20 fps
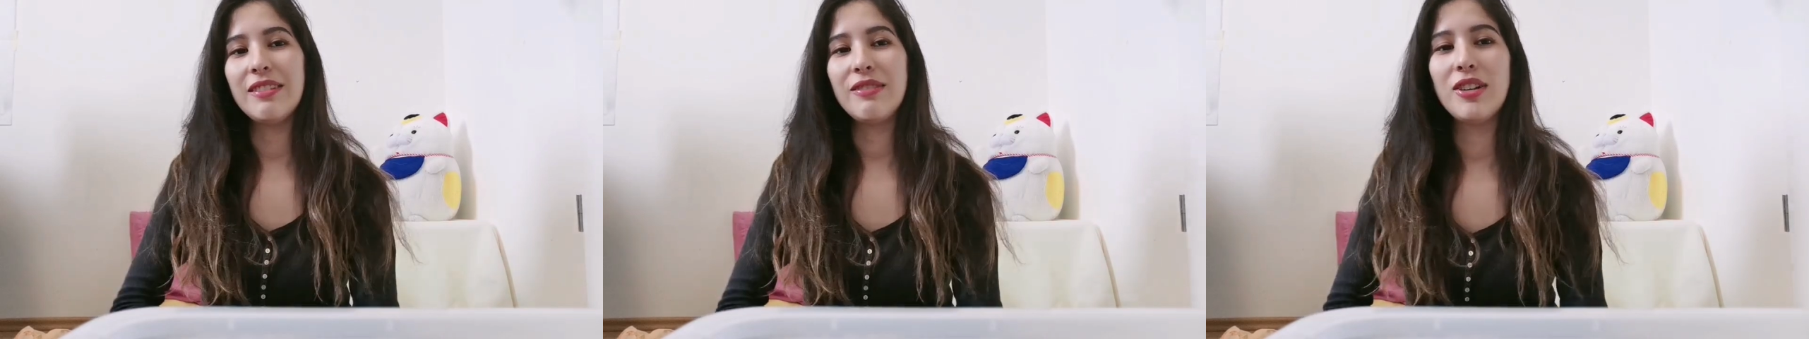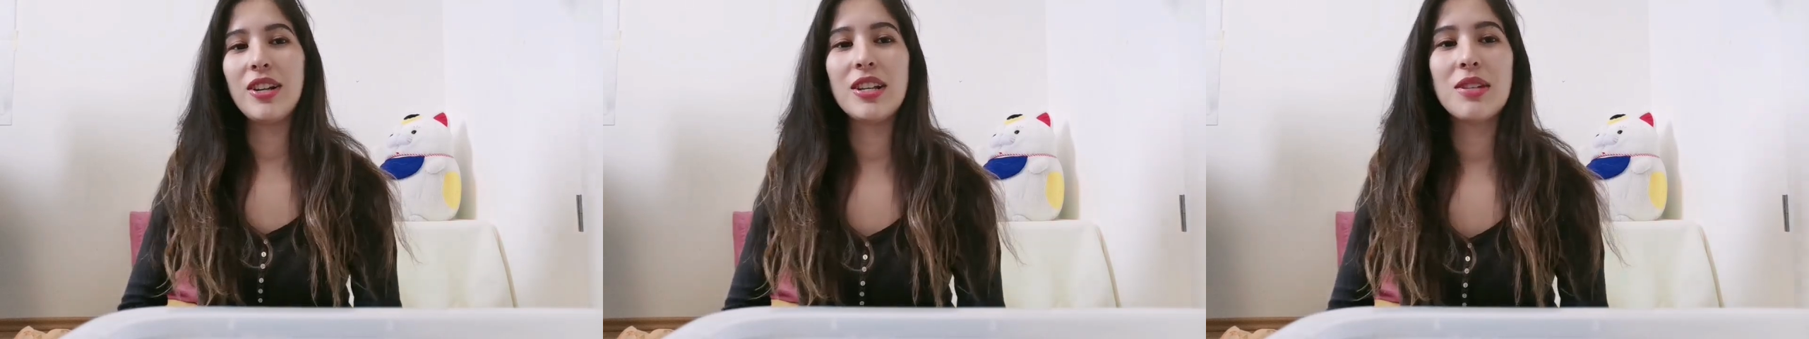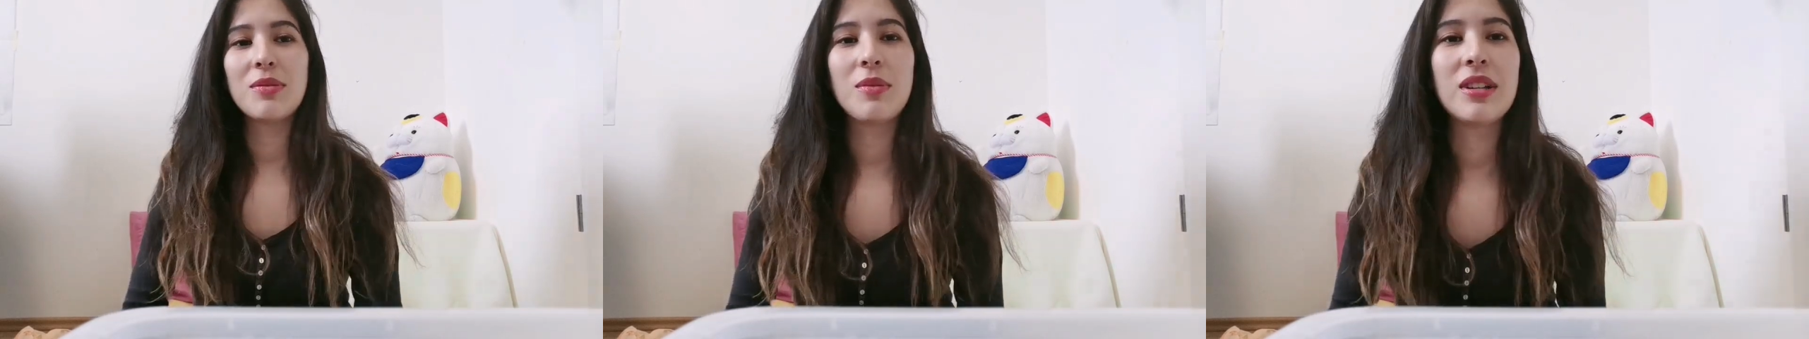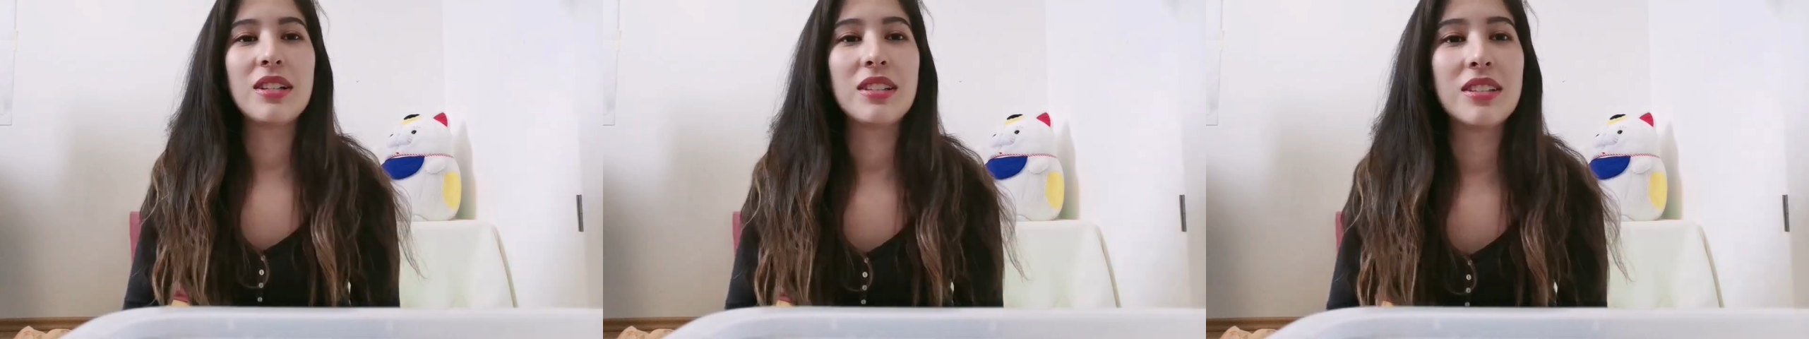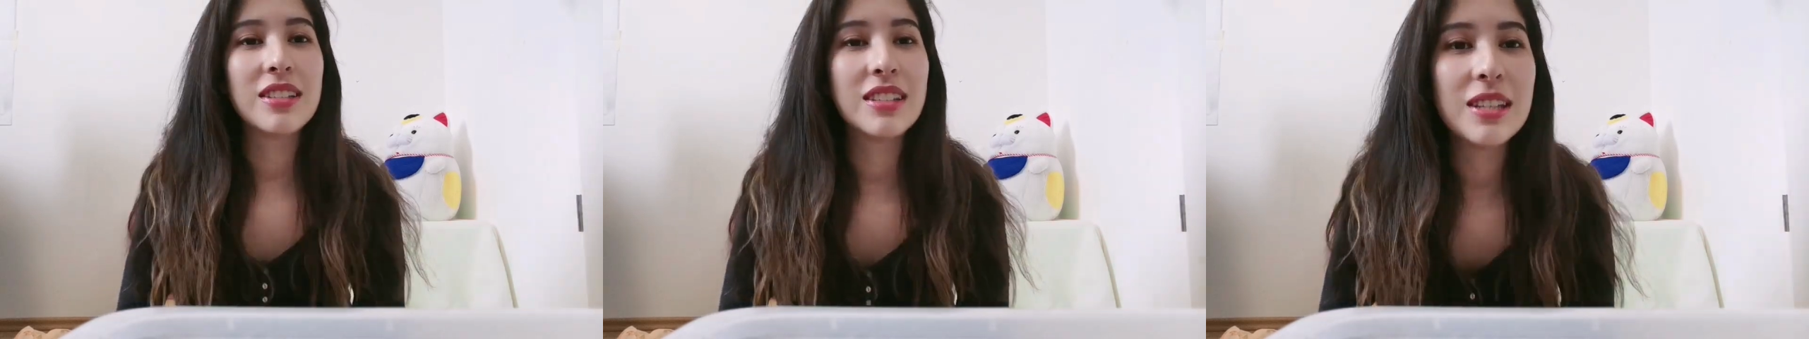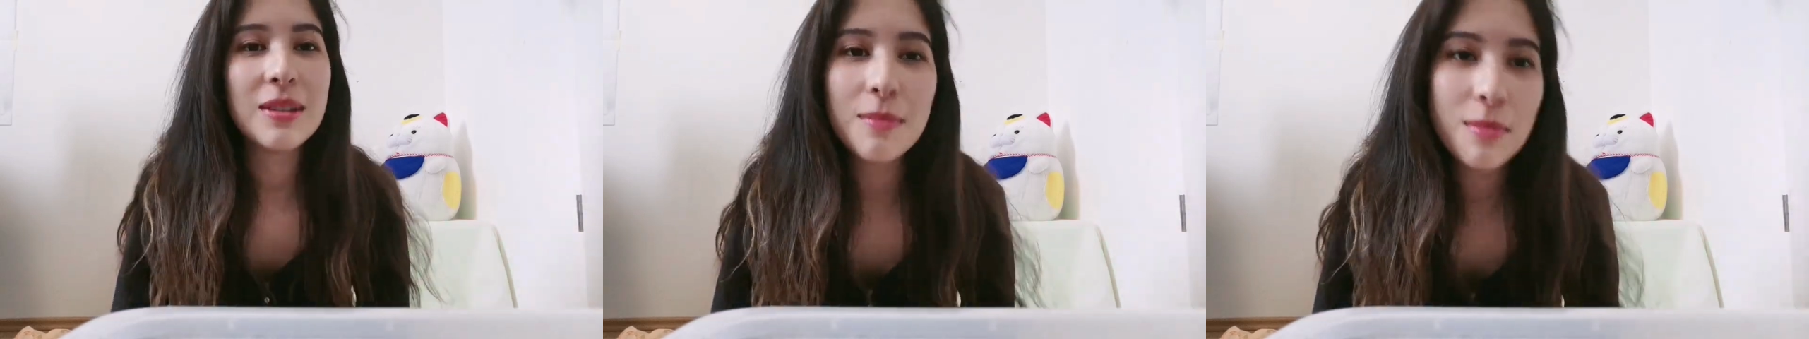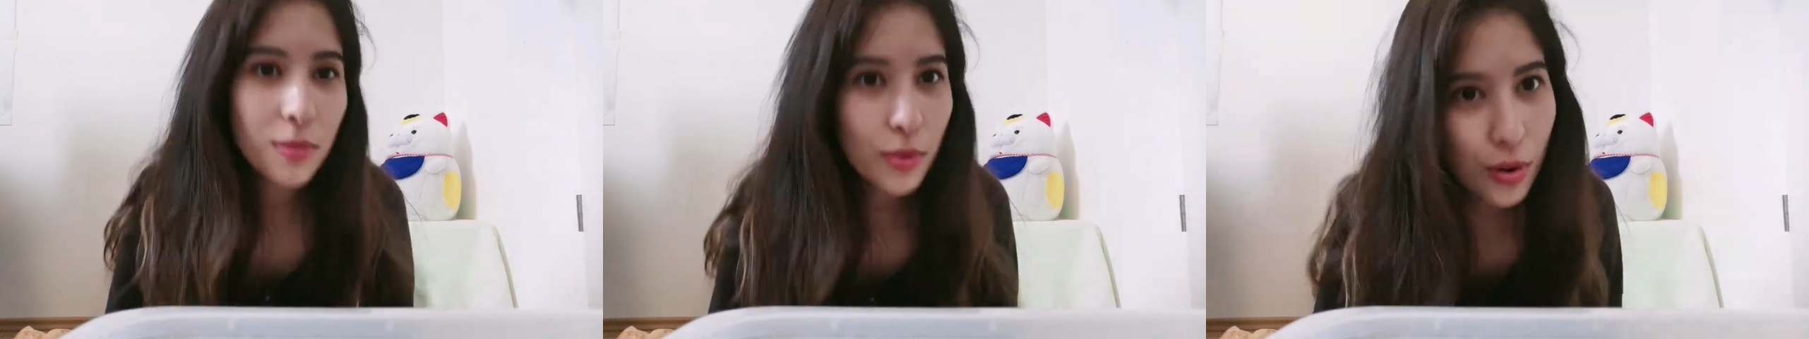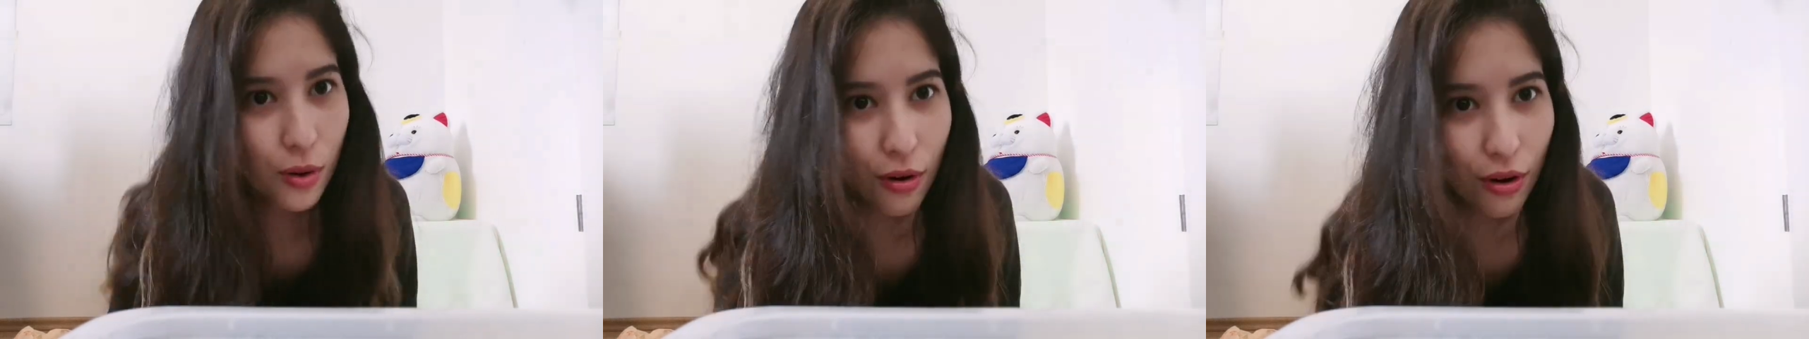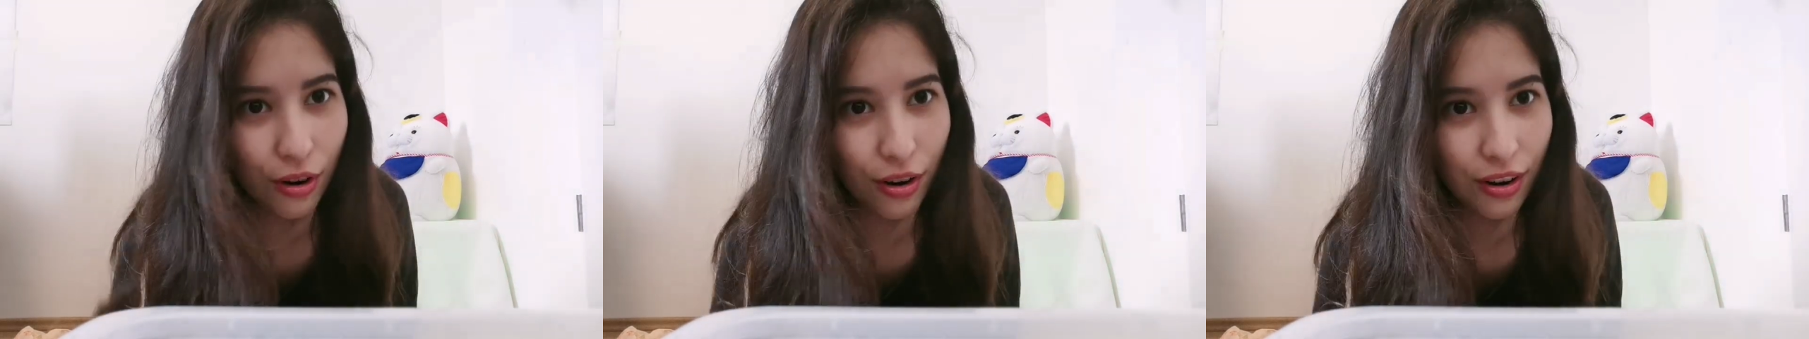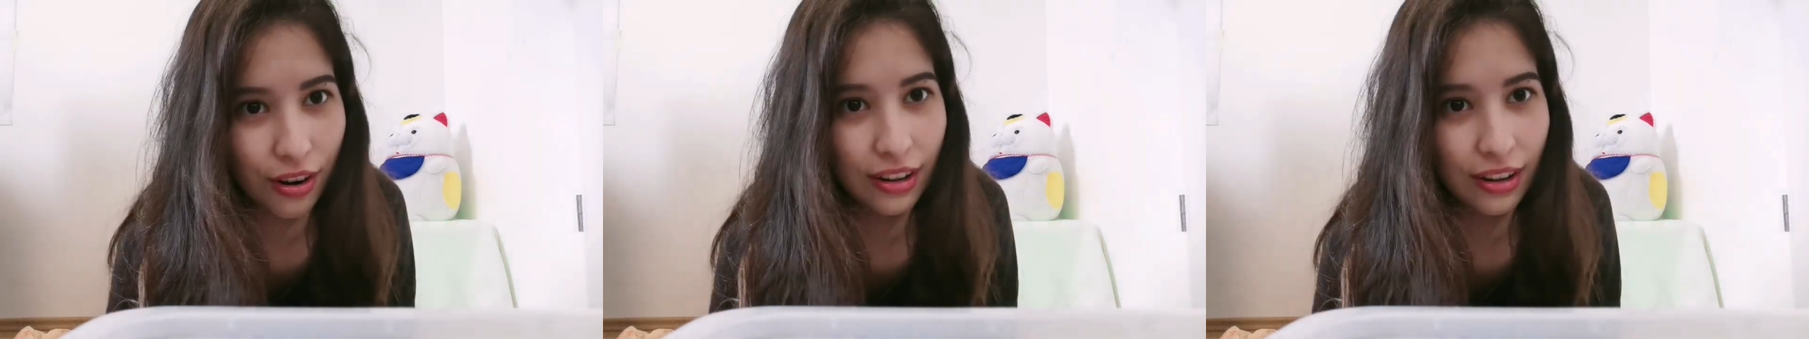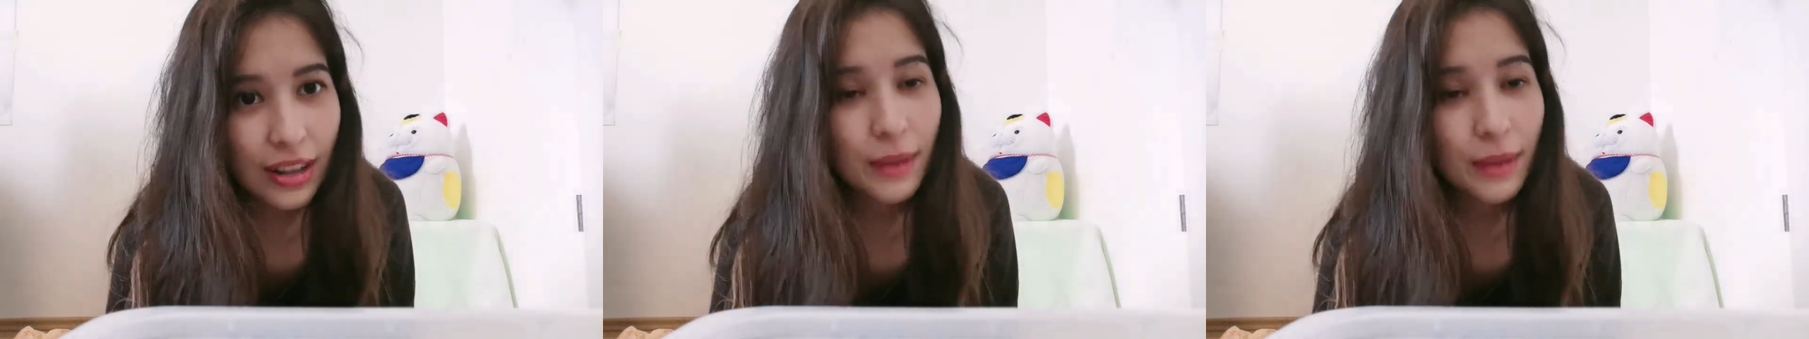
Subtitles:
If you guys want to see more,